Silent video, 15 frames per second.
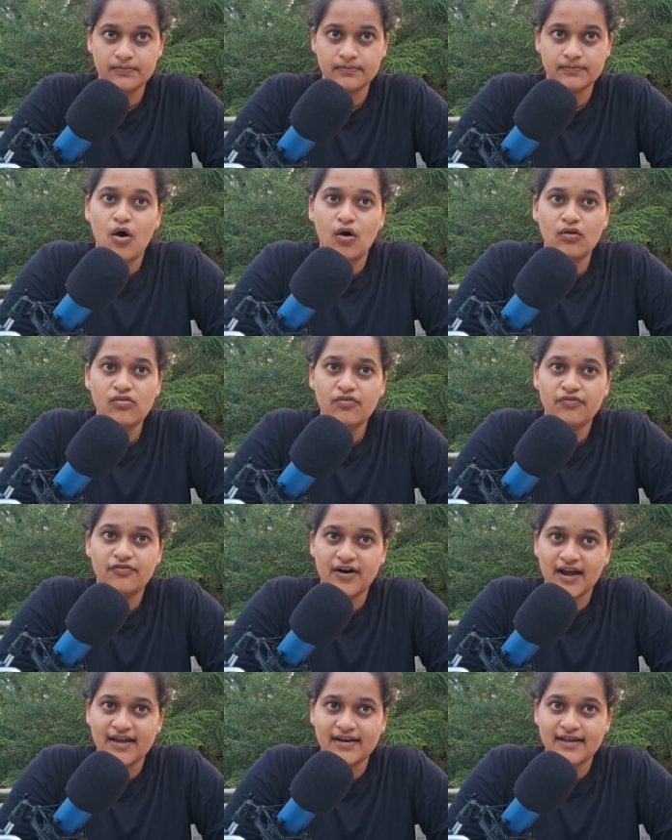all
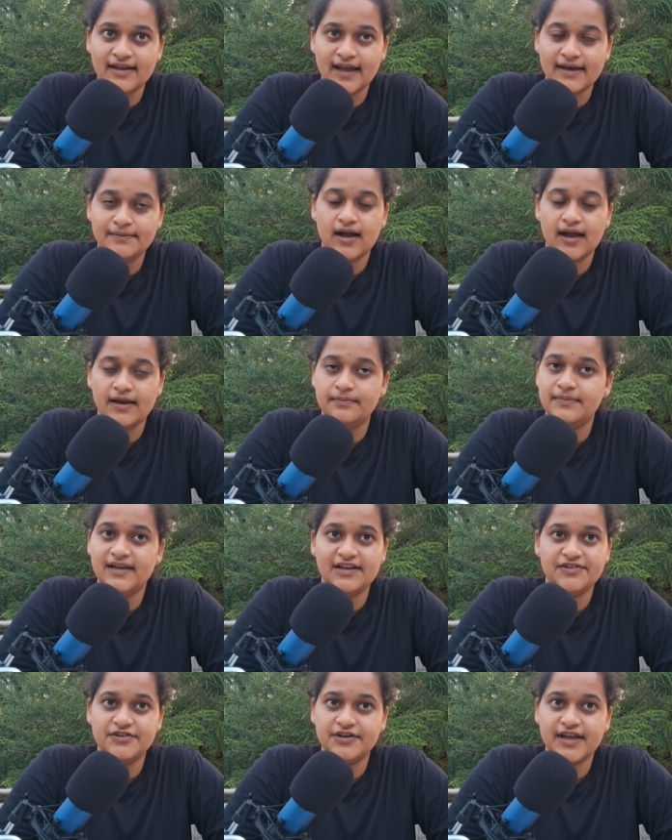firing and
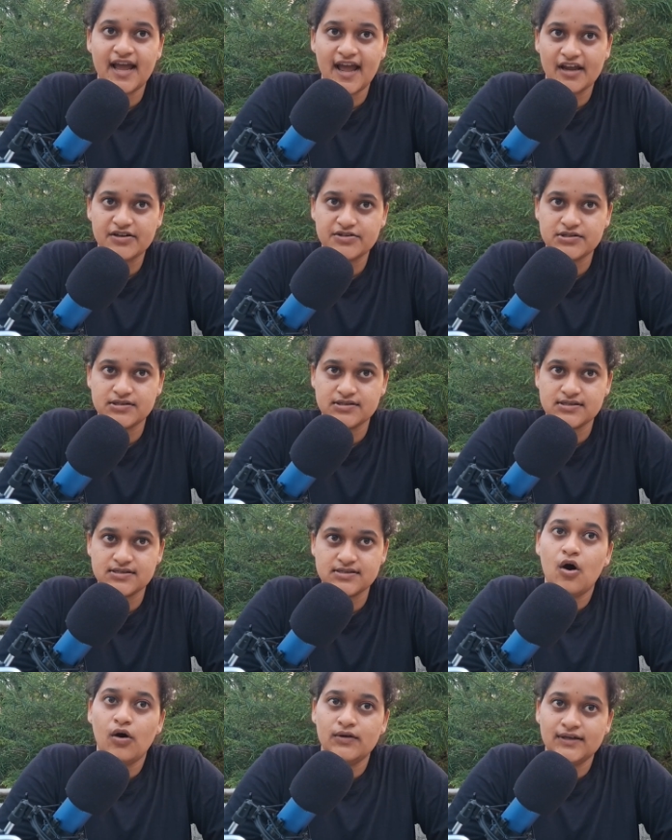military
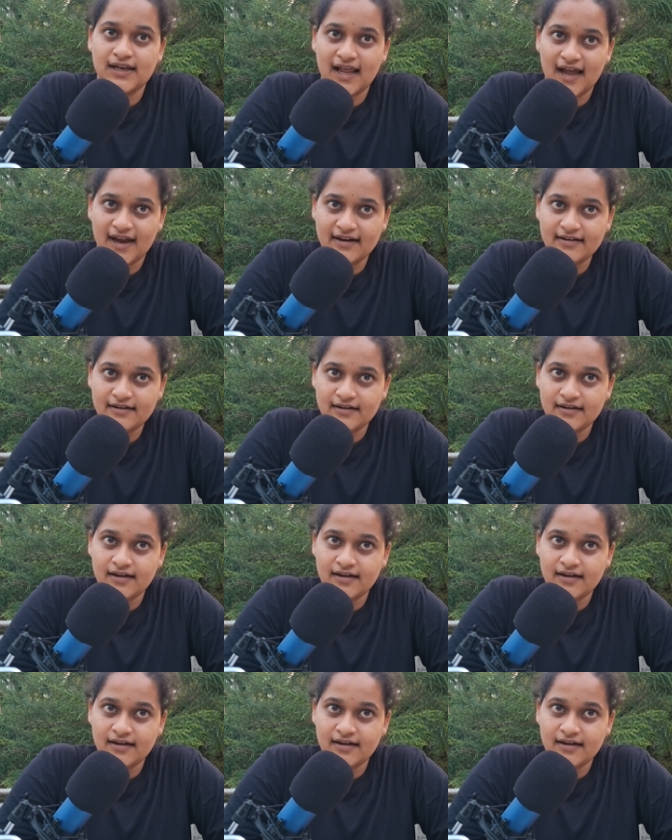actions on land